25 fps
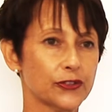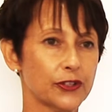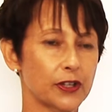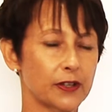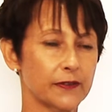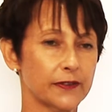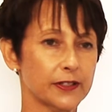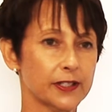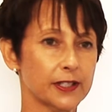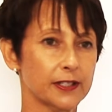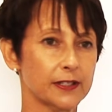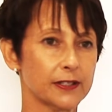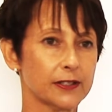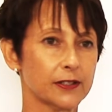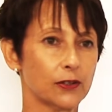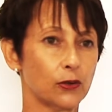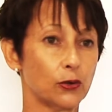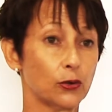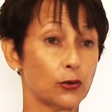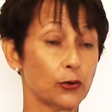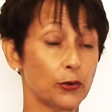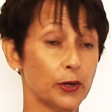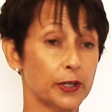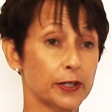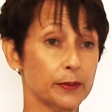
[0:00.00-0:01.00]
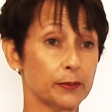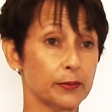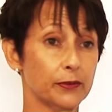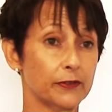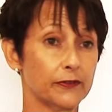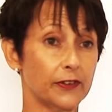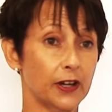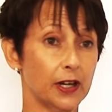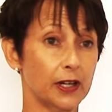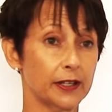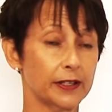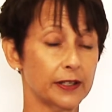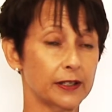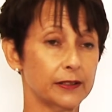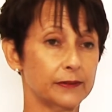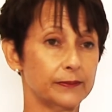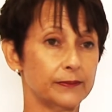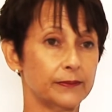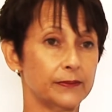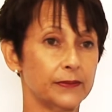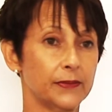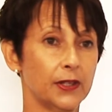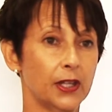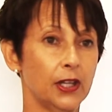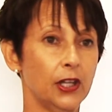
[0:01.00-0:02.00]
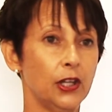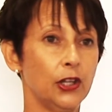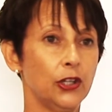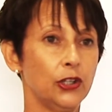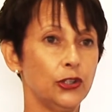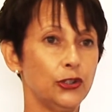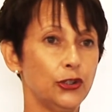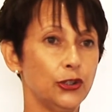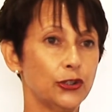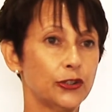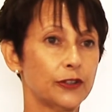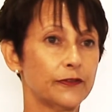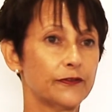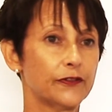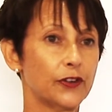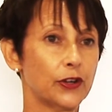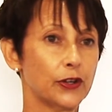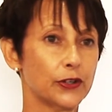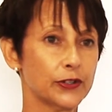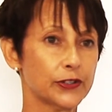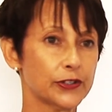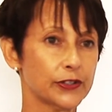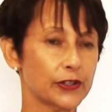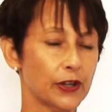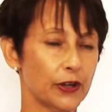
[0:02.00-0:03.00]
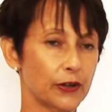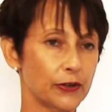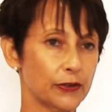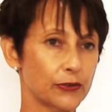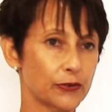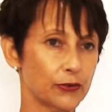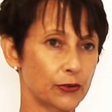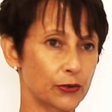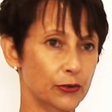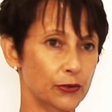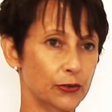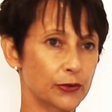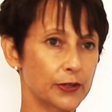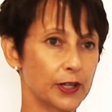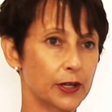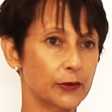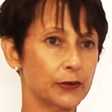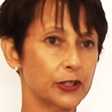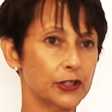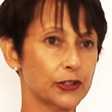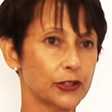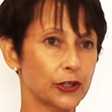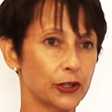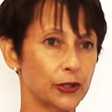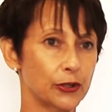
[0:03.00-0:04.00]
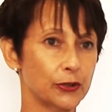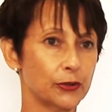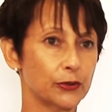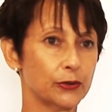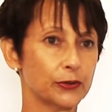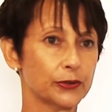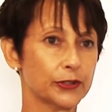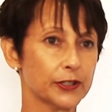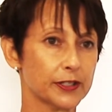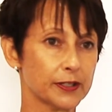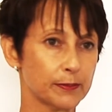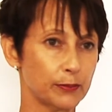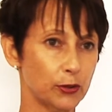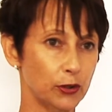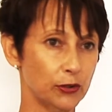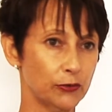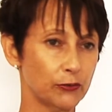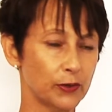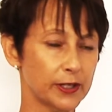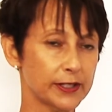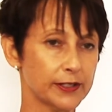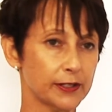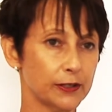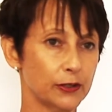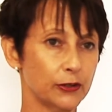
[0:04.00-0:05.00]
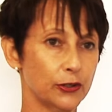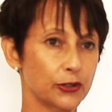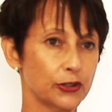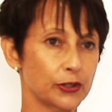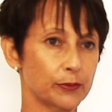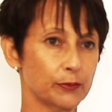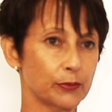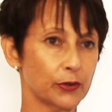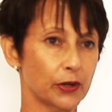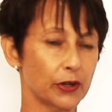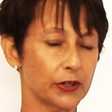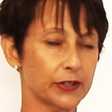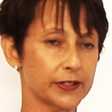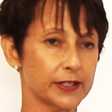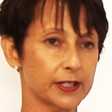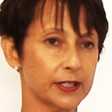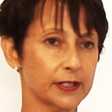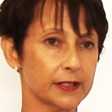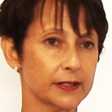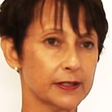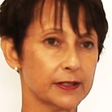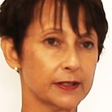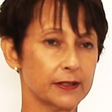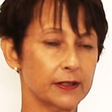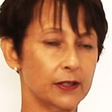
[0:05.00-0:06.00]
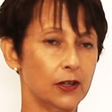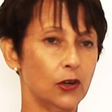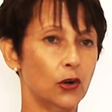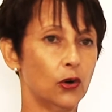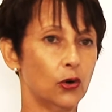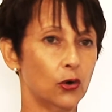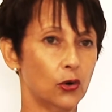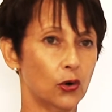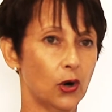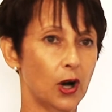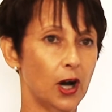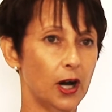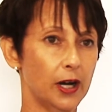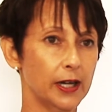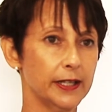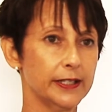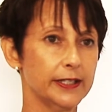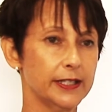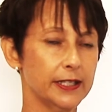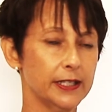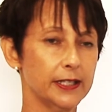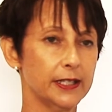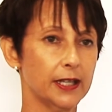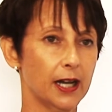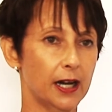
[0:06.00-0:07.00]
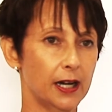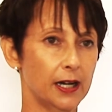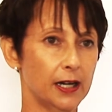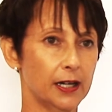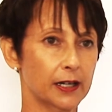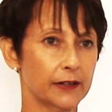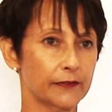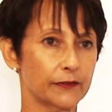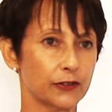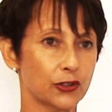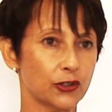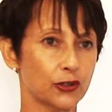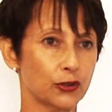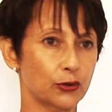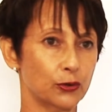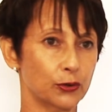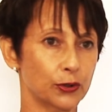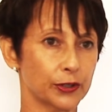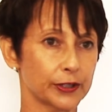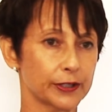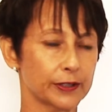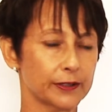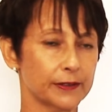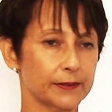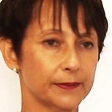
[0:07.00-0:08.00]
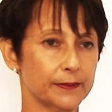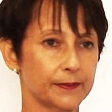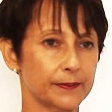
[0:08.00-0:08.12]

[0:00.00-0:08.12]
services or credit provider, you should first go through their internal dispute resolution process, or IDR for short.